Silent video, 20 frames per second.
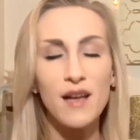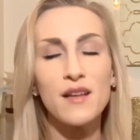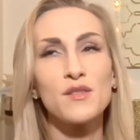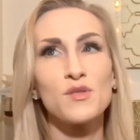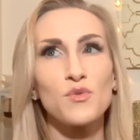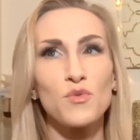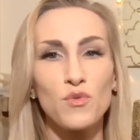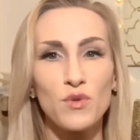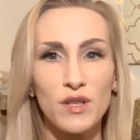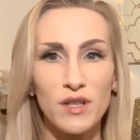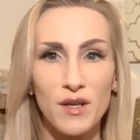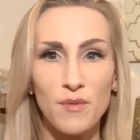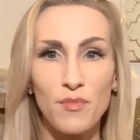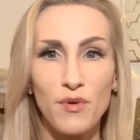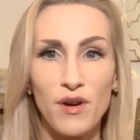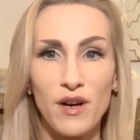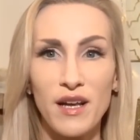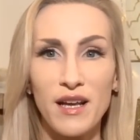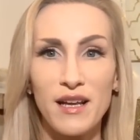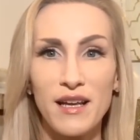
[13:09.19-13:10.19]
It's really
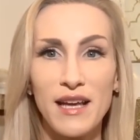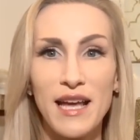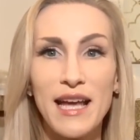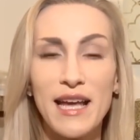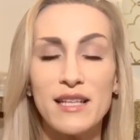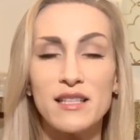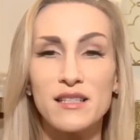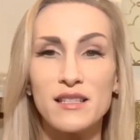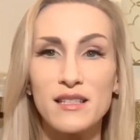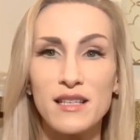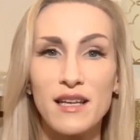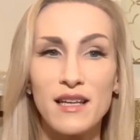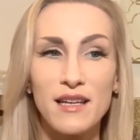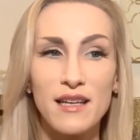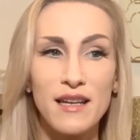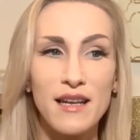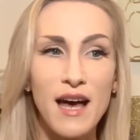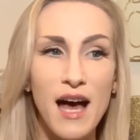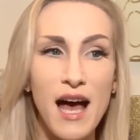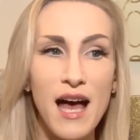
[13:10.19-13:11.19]
pretty. It's
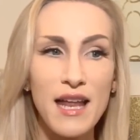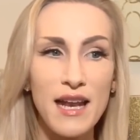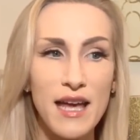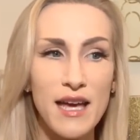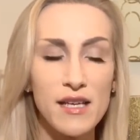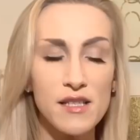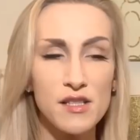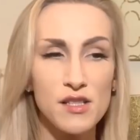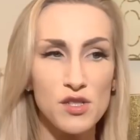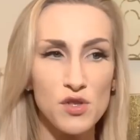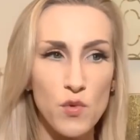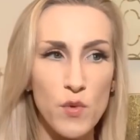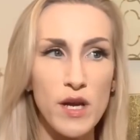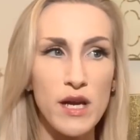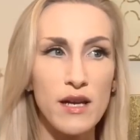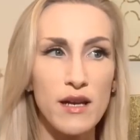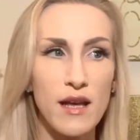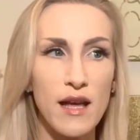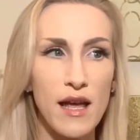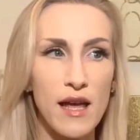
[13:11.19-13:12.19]
not as
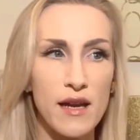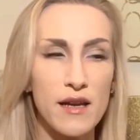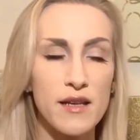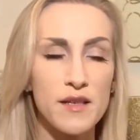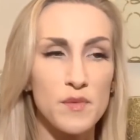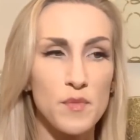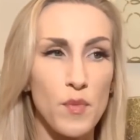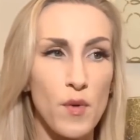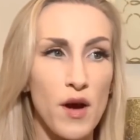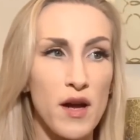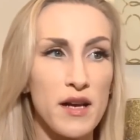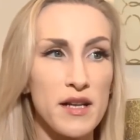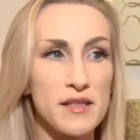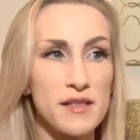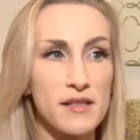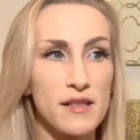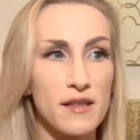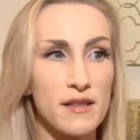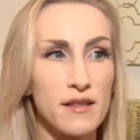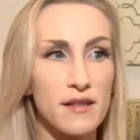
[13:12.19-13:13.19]
sweet and as bright
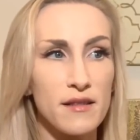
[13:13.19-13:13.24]
as